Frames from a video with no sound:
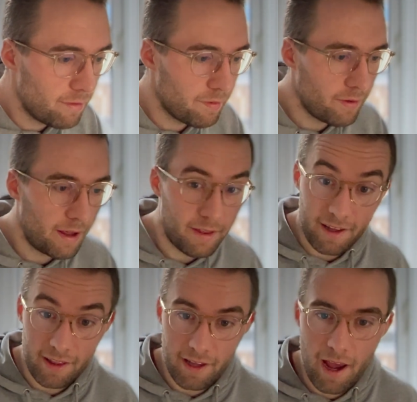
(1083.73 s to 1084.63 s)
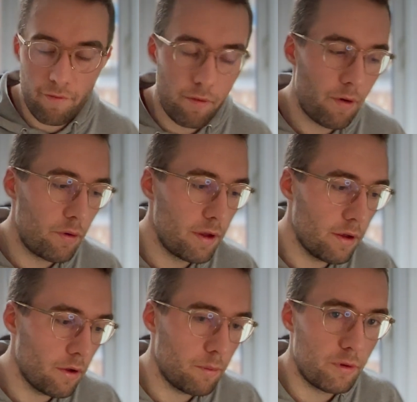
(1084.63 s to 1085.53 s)
and they have a
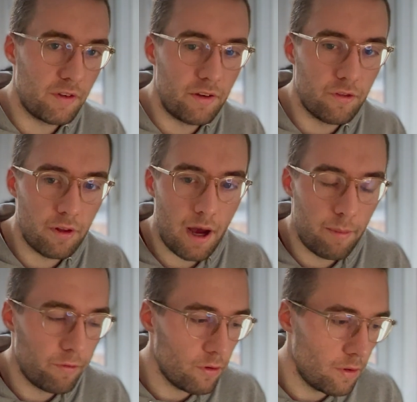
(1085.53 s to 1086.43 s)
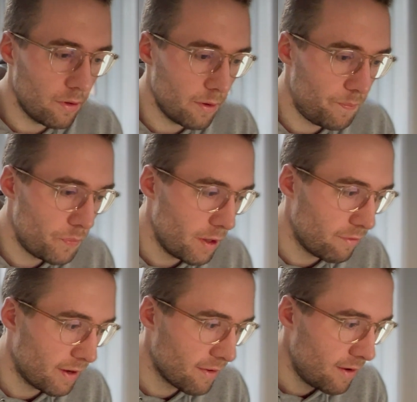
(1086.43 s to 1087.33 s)
very potential harmful
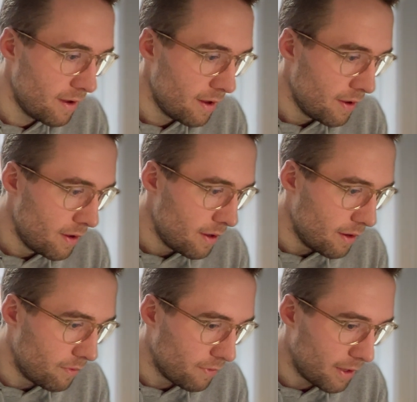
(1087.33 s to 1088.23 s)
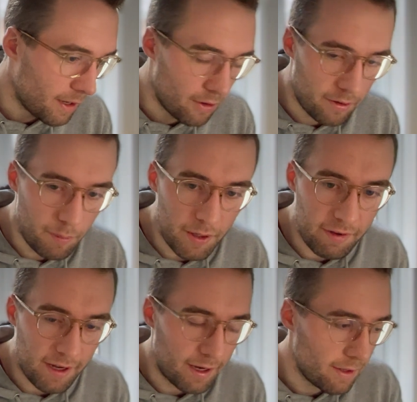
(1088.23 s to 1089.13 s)
effect if they are not
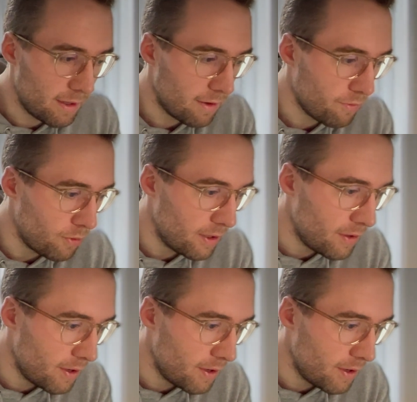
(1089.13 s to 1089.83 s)
mitigated this threat